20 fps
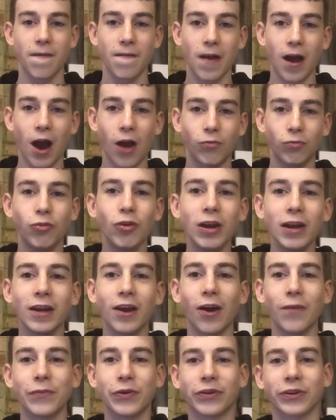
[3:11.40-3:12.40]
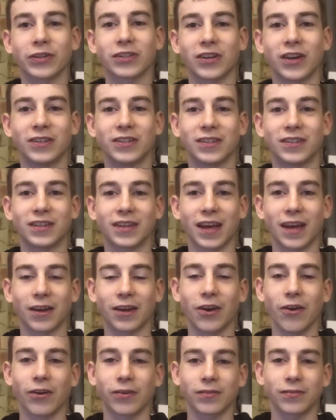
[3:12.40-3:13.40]
I really hope you're excited to get
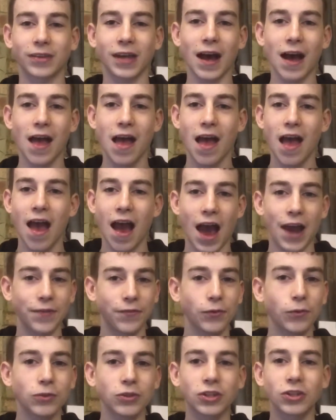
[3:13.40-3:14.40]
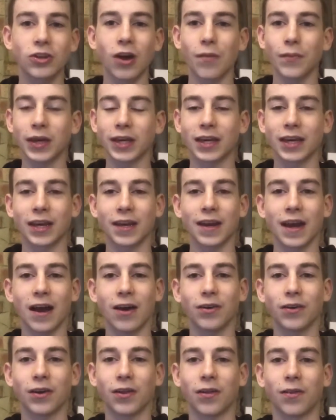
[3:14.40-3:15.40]
going with that, and if you want to start making it
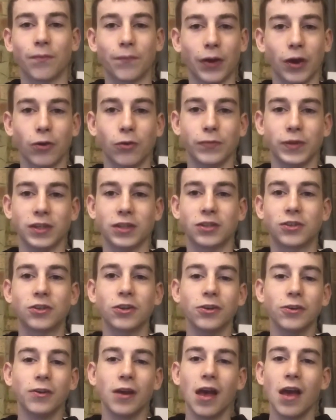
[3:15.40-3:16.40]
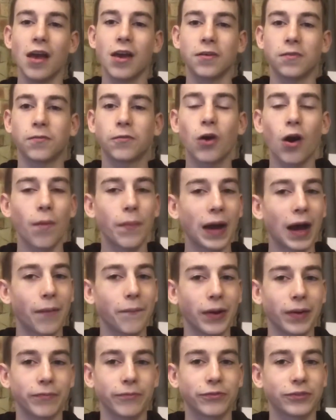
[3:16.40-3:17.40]
now, by all means do. You've got about a
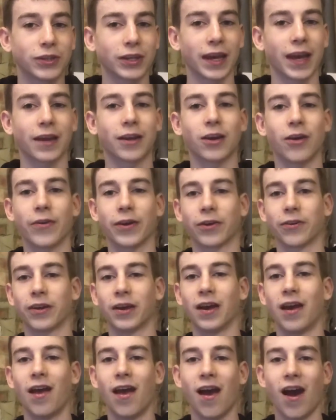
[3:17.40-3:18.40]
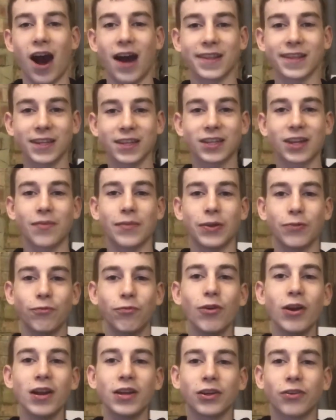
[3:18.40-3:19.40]
month to get going on it. I think it's going to be
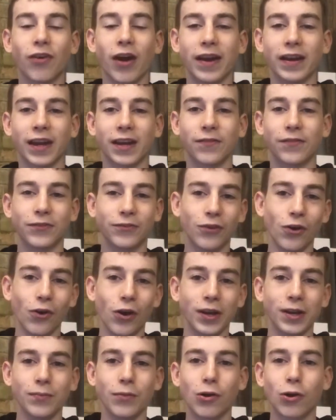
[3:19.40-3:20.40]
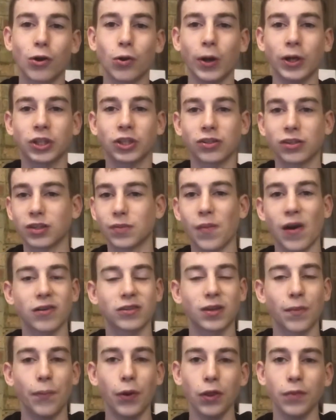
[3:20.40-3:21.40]
really great, and if you've got any more questions about
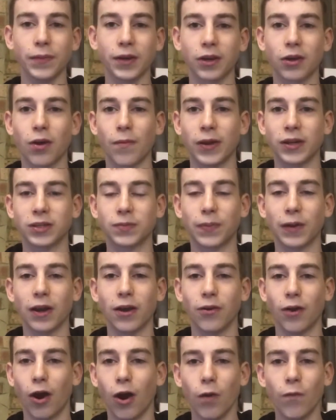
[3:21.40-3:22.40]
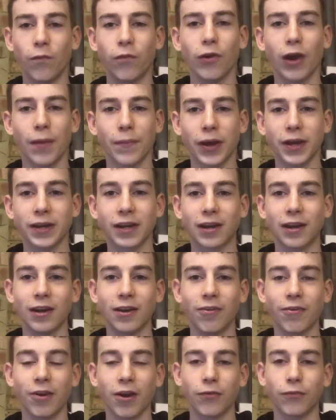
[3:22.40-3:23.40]
it, put them in the comments below. Hopefully I made it clear
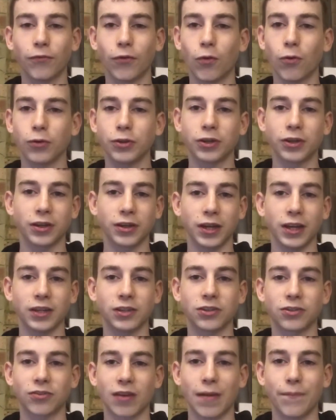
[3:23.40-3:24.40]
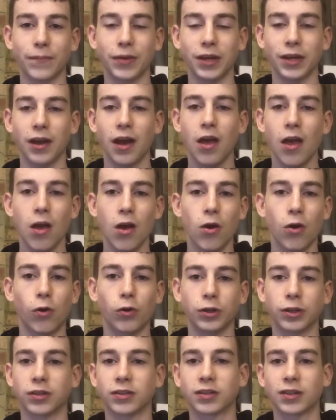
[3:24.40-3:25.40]
enough, or you can Instagram me, or
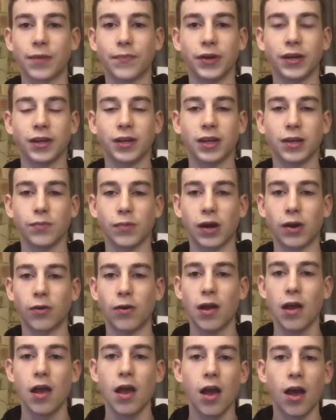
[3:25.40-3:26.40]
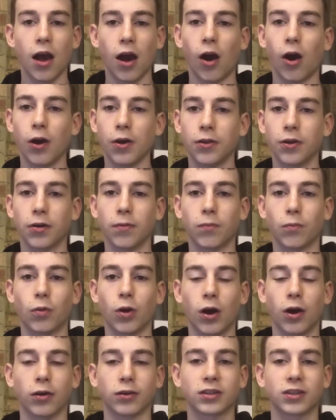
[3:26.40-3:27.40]
you can send me an email. Either
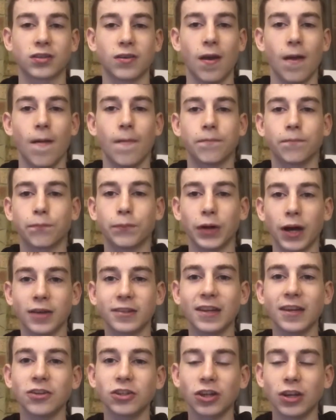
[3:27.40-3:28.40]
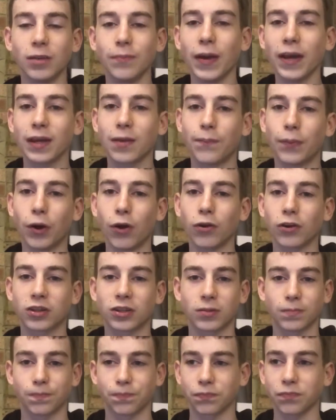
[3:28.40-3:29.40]
works. But essentially, make a
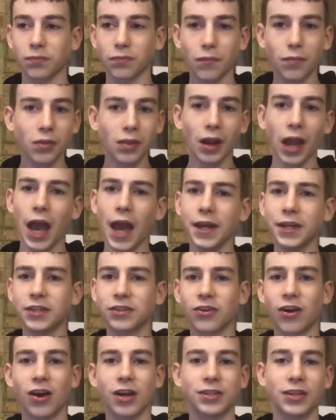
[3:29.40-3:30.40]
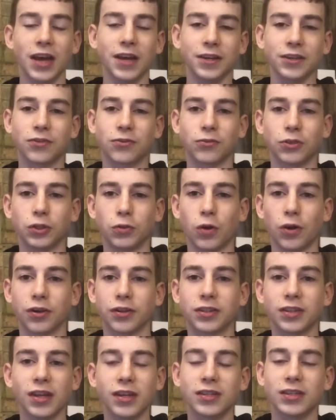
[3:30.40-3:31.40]
box, any size, any tools you want,
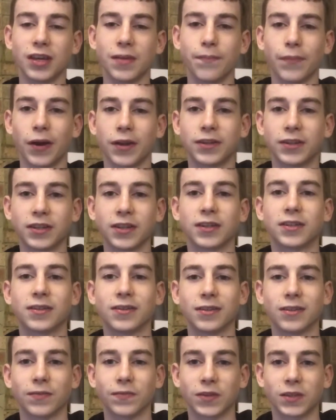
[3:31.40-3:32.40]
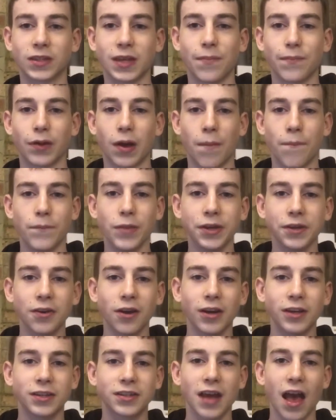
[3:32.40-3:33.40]
send it in by the 16th of December
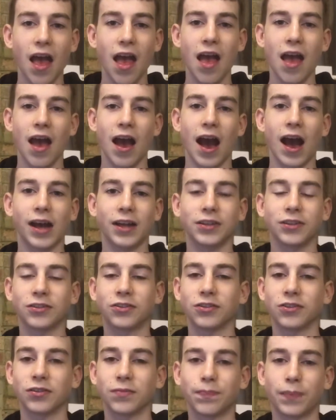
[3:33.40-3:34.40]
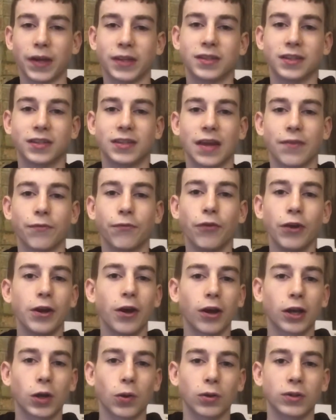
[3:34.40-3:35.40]
midnight, and basically send 3
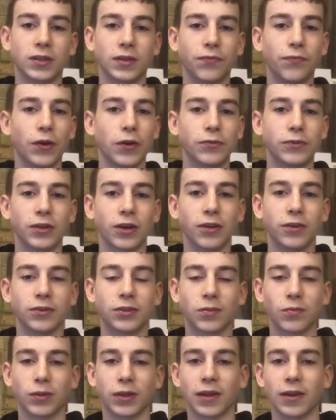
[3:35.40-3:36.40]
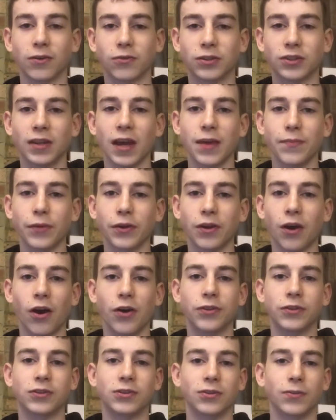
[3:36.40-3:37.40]
high quality photos with a little statement
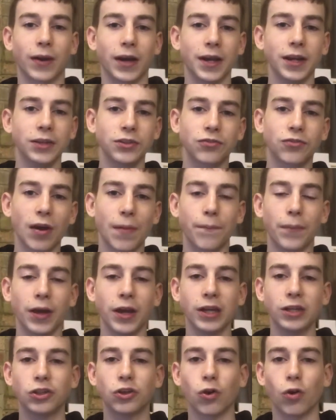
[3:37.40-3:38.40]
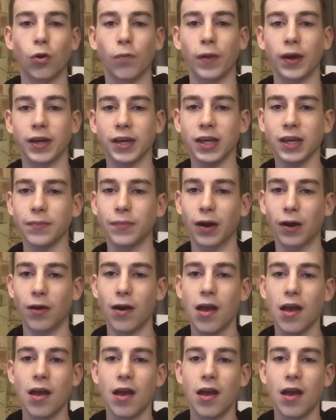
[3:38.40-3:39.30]
either to my Instagram page or my email.